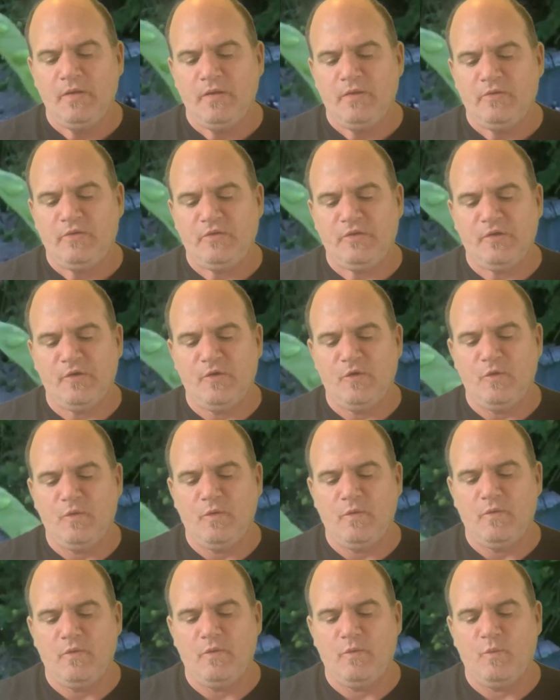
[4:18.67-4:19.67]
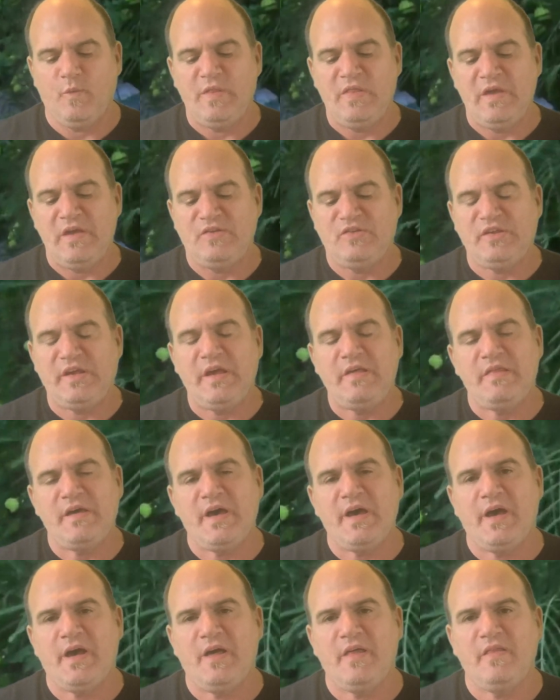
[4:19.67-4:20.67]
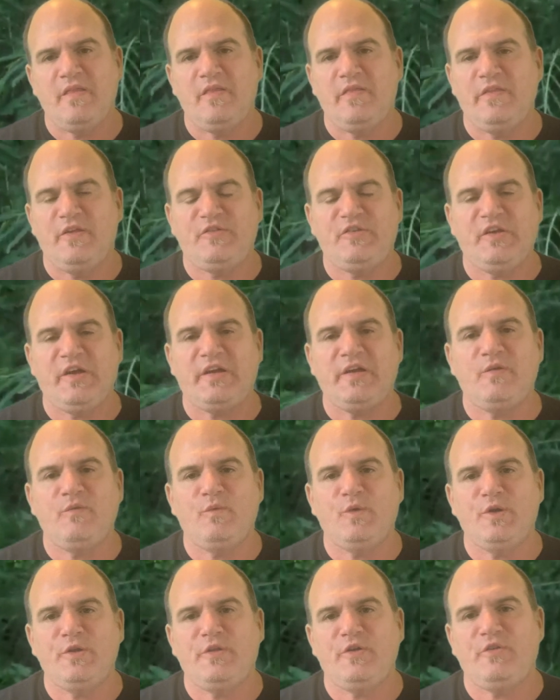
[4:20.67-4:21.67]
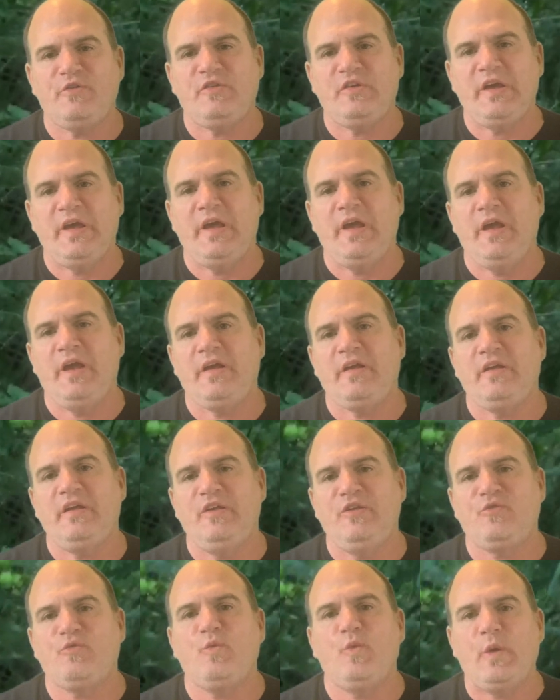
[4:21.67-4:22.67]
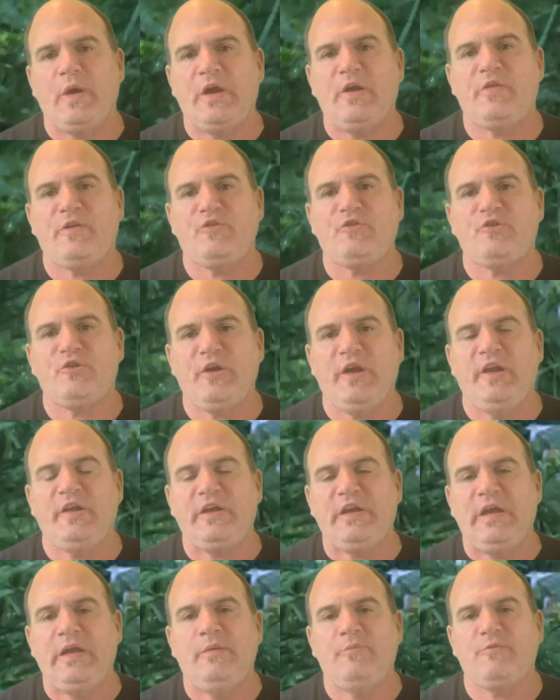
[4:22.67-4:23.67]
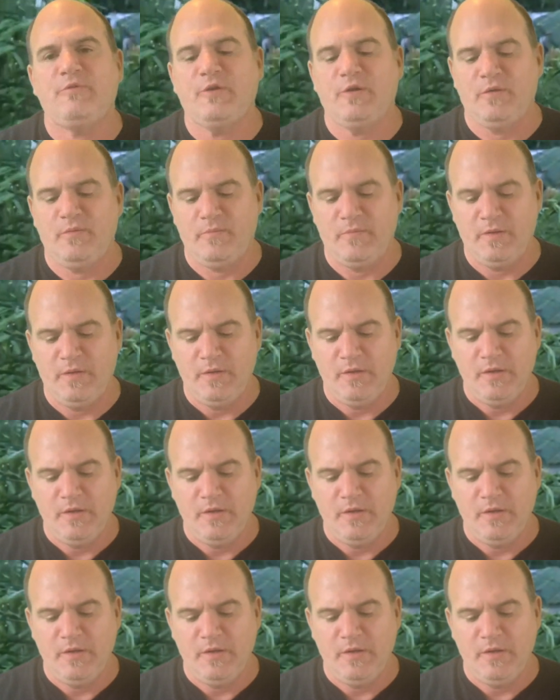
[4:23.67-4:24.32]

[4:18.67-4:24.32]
so when they say that, the second word they're saying is where the strain came from.